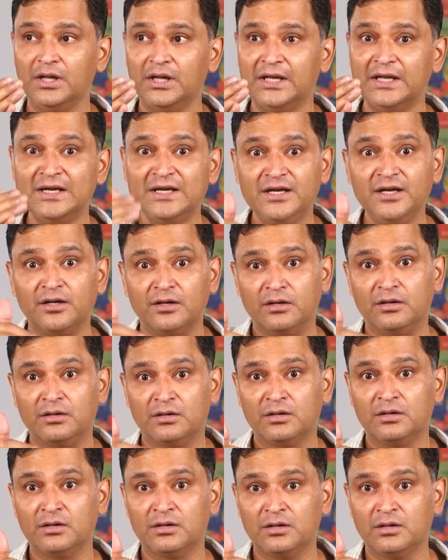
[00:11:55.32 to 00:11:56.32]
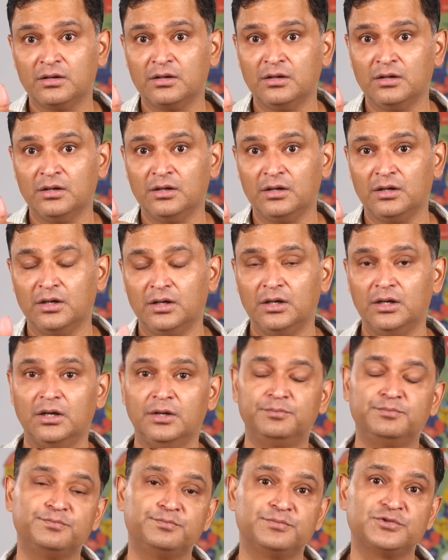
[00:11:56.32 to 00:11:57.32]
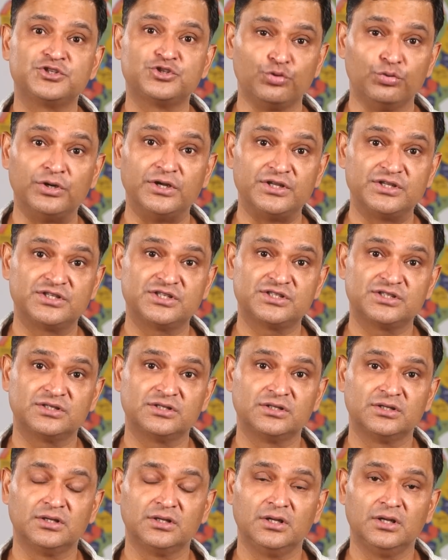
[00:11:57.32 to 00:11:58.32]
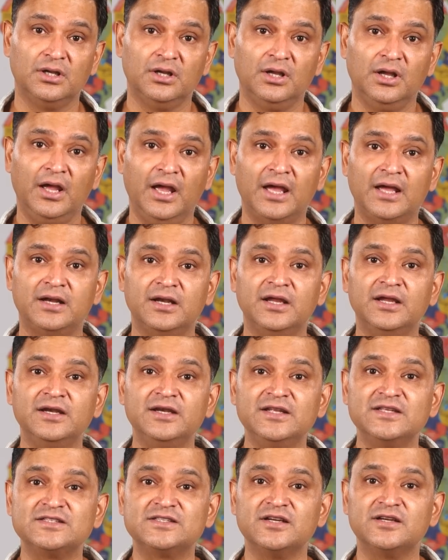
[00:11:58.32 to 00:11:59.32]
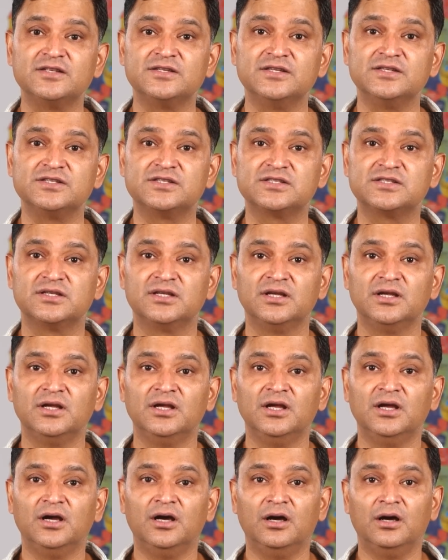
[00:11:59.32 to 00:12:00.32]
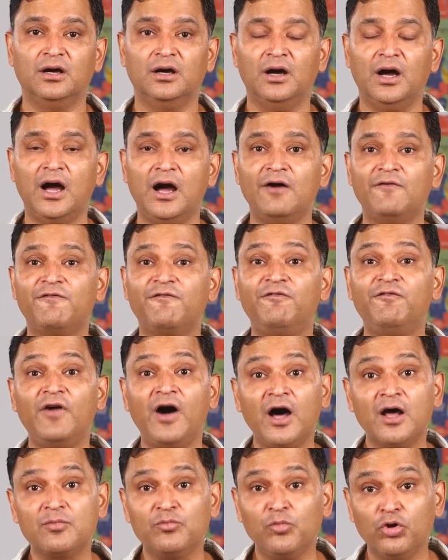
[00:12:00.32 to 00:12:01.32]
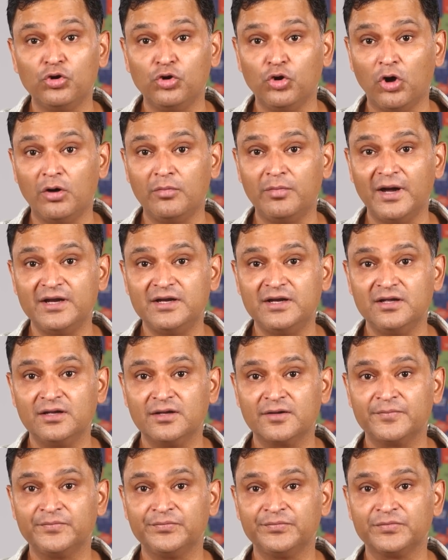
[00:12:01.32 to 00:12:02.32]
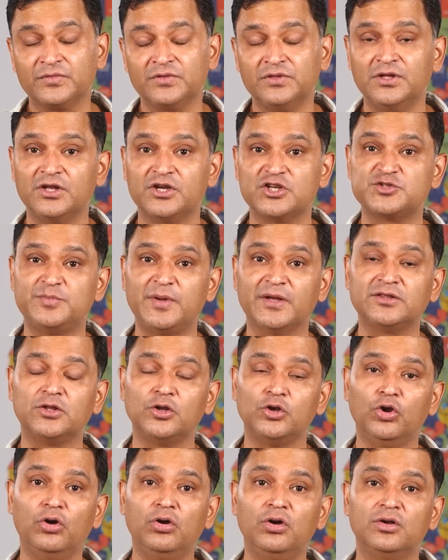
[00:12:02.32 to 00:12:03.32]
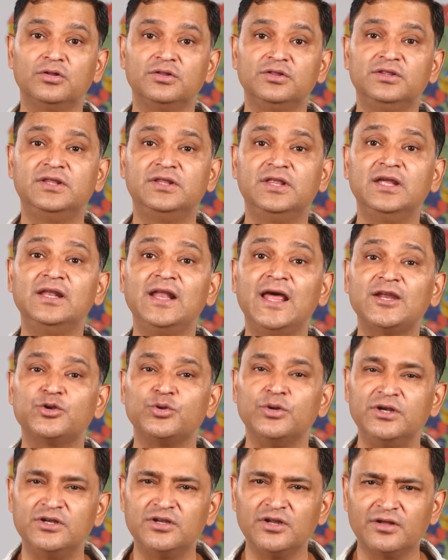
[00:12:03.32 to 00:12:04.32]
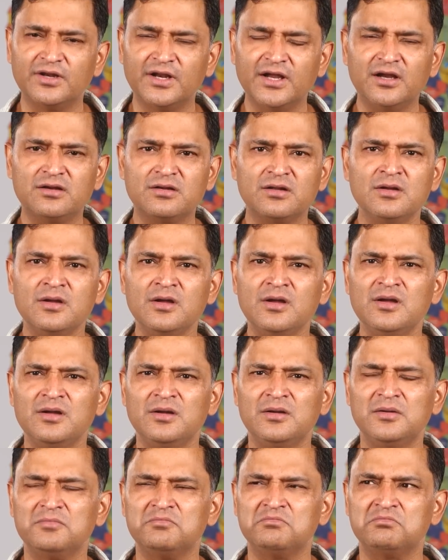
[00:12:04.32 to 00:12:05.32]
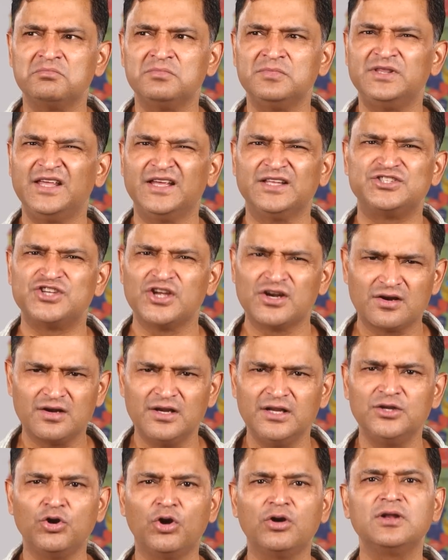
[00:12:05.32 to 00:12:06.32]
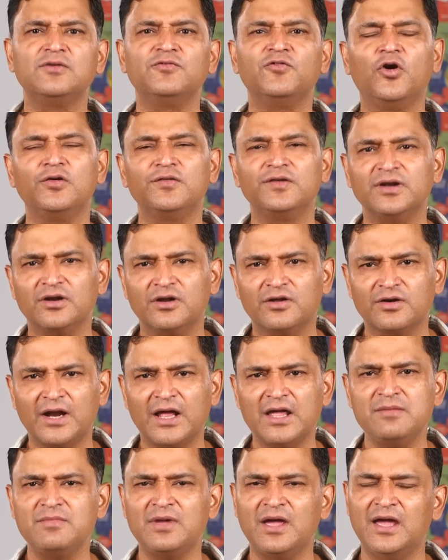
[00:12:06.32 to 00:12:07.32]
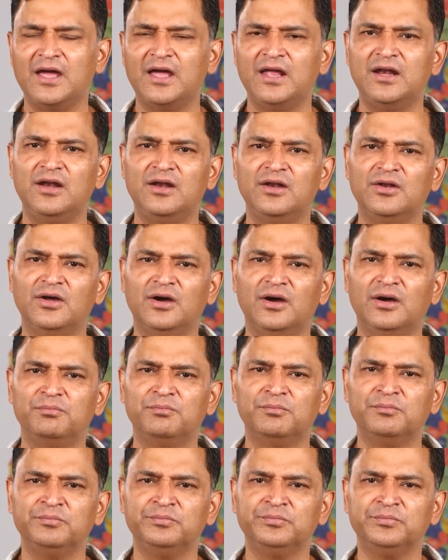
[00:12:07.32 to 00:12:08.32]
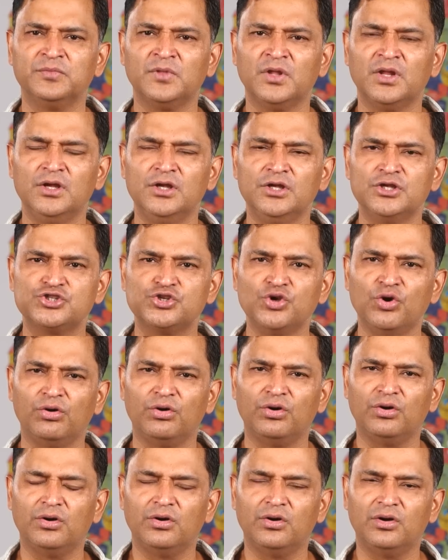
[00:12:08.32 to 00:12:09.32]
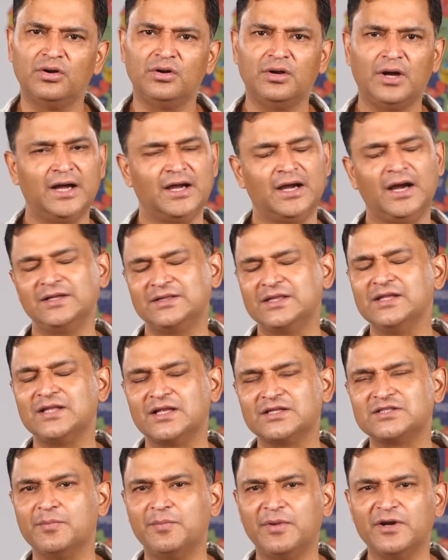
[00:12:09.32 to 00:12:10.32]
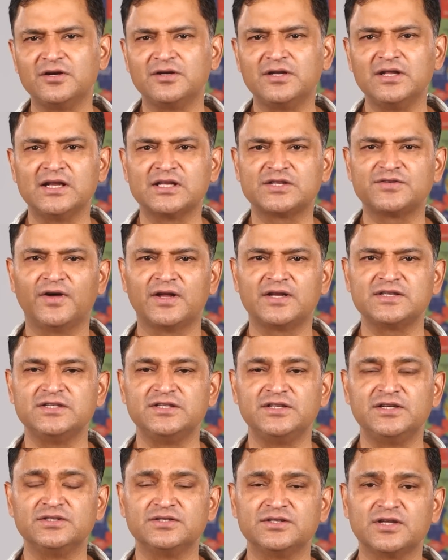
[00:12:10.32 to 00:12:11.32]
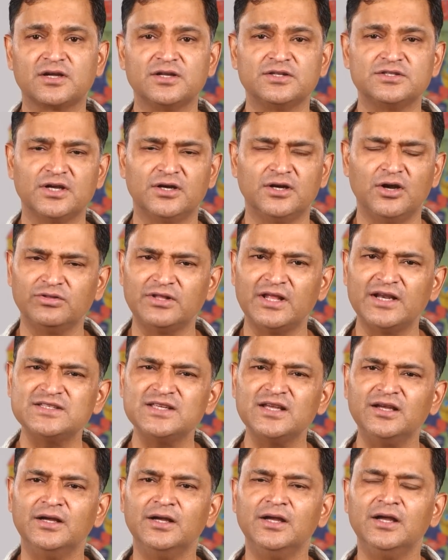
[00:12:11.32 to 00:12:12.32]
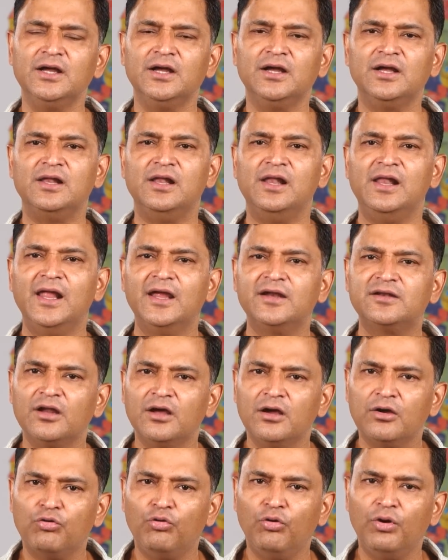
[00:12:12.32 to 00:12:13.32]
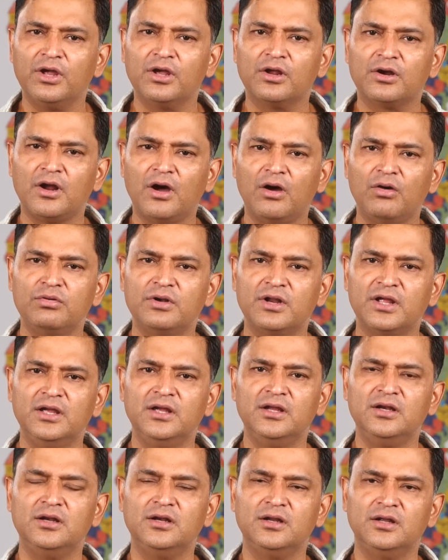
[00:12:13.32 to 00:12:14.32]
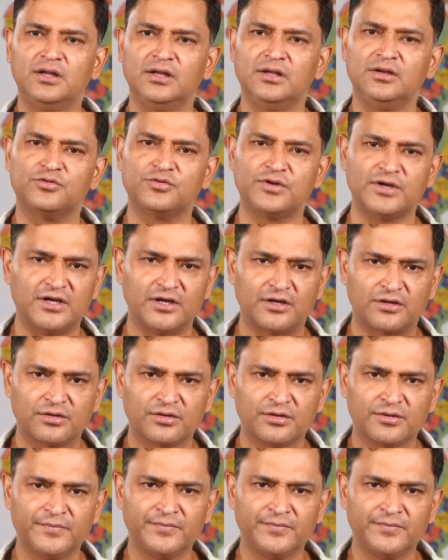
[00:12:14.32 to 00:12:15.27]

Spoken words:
Indian students and Indian citizens are far more law-abiding. They respect the law. They like to integrate. They are generally not involved in crime. And so I think that's a better deal as far as Indians are concerned. Now, there is a letter going around in Reddit